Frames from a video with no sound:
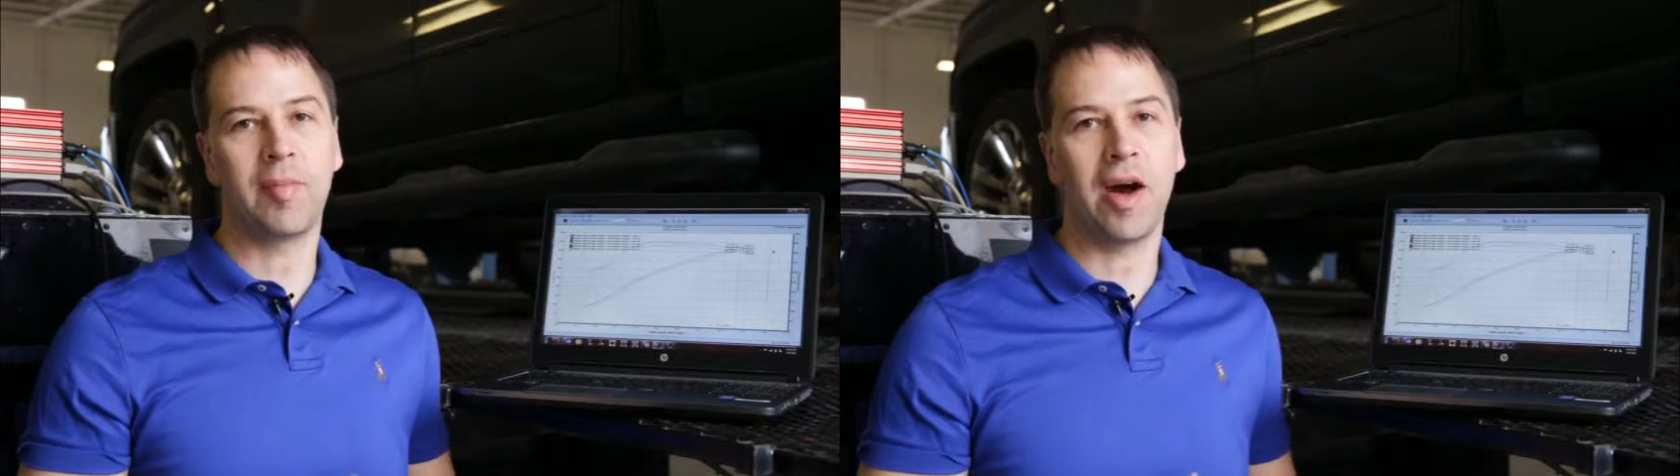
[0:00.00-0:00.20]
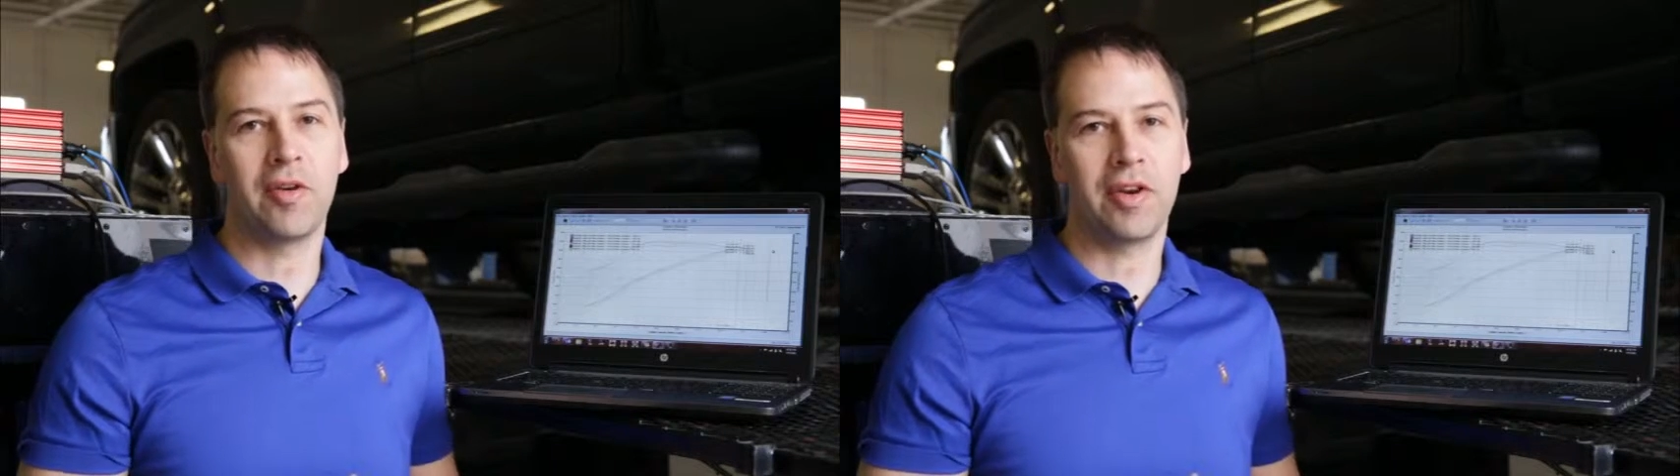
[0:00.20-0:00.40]

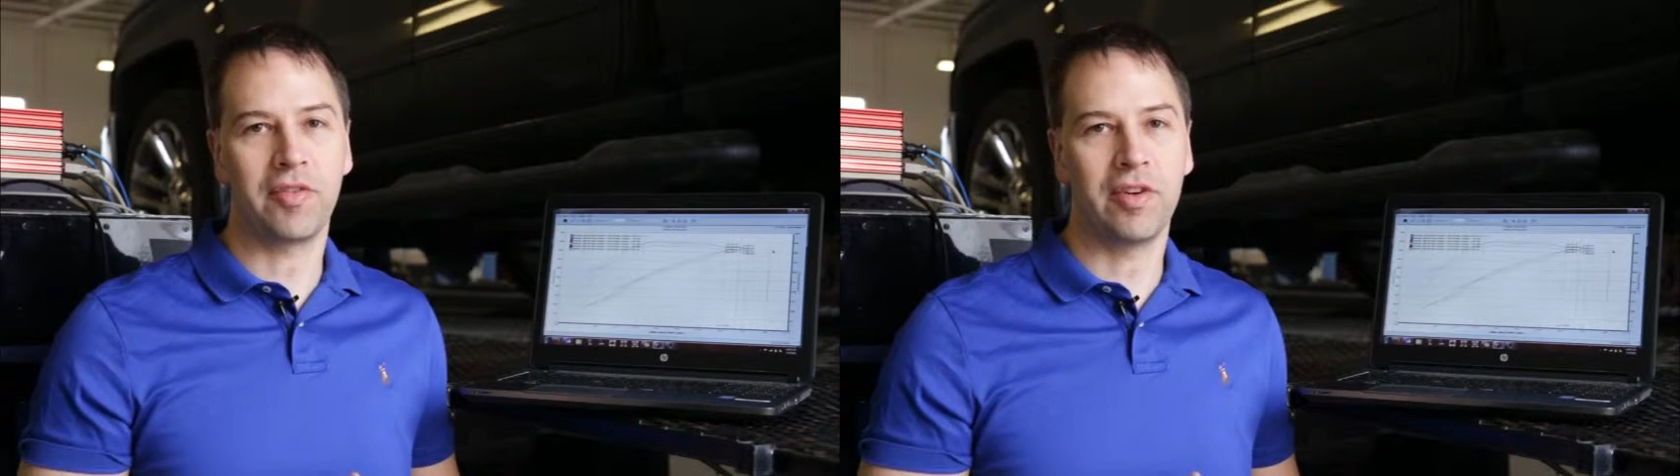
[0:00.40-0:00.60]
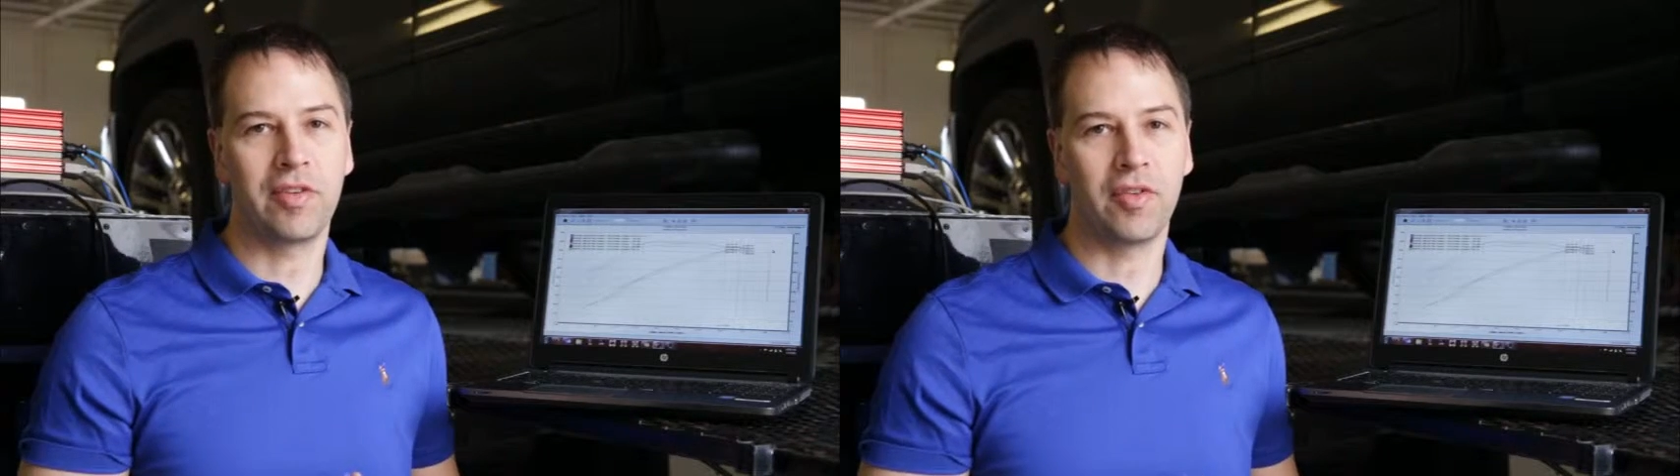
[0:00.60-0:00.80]
power
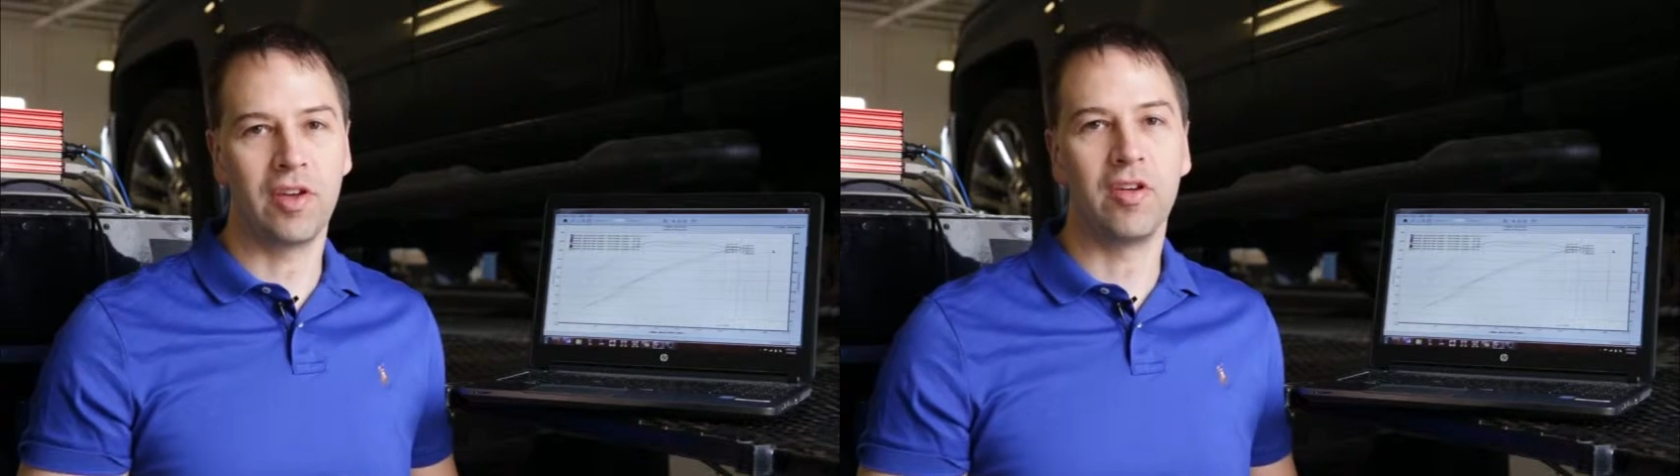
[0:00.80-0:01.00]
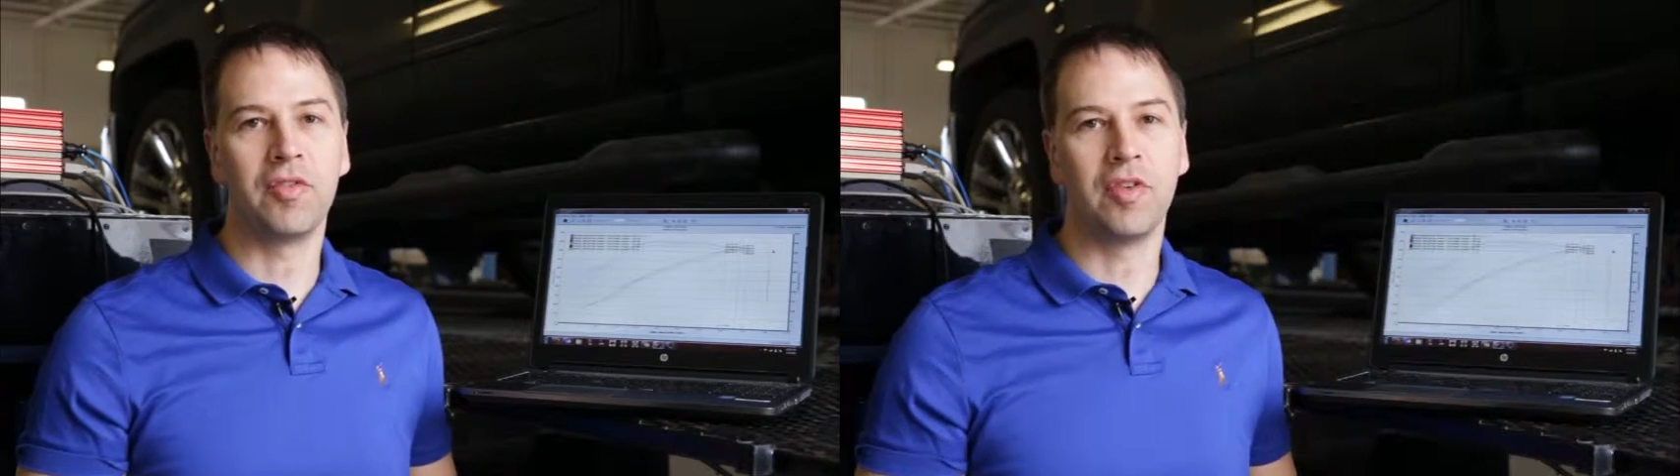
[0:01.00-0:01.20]
difference for you if